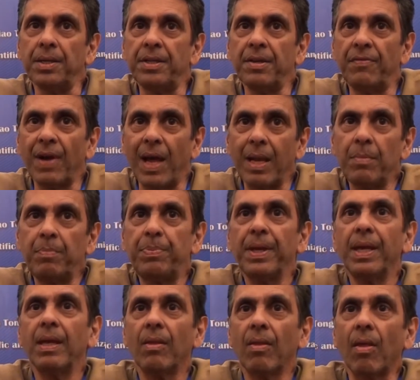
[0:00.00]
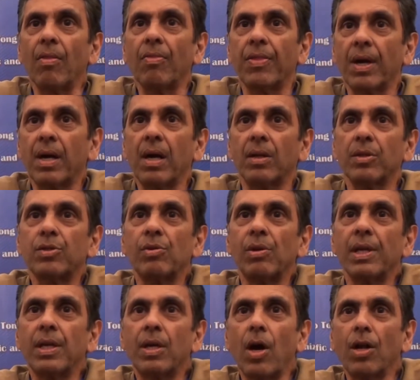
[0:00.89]
developing the
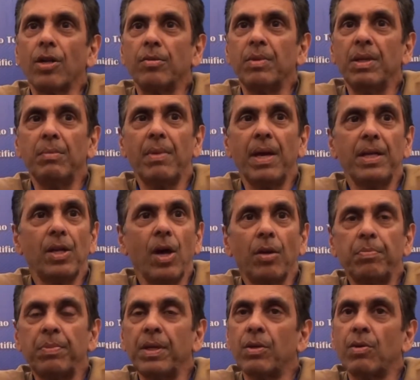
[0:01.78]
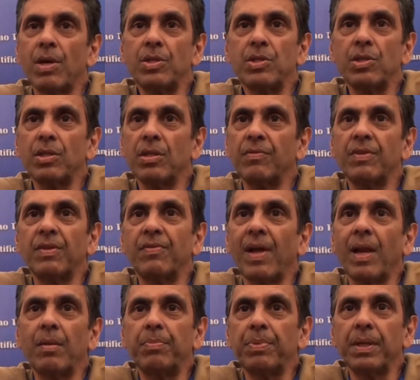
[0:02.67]
cultural economy may not be a question of
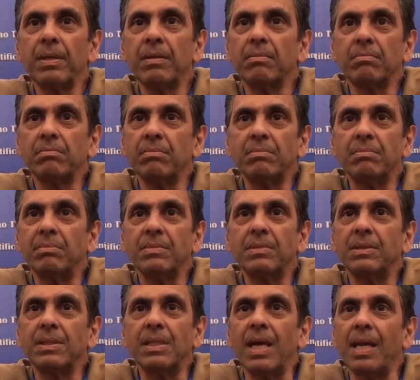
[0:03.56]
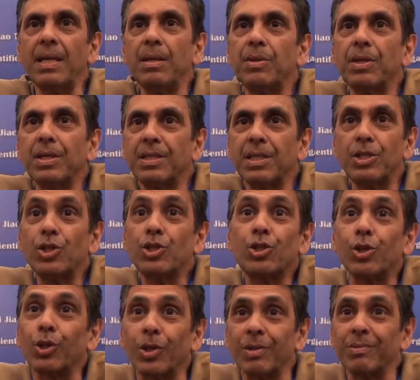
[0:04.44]
developing anything
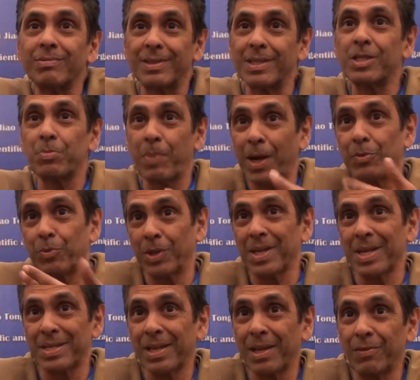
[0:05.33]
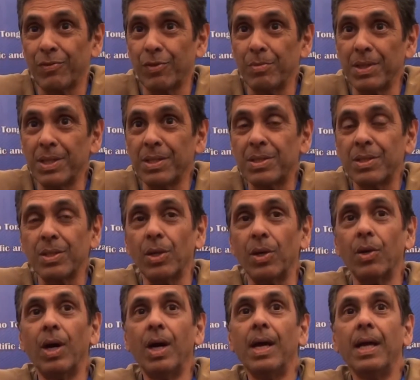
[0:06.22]
digital, despite what I said a few minutes
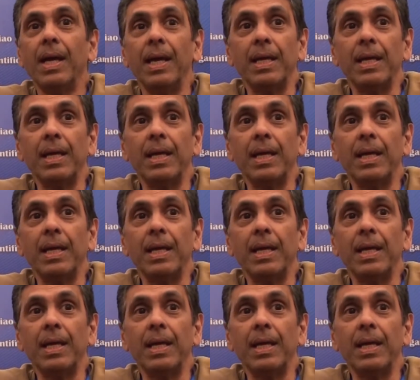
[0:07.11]
ago.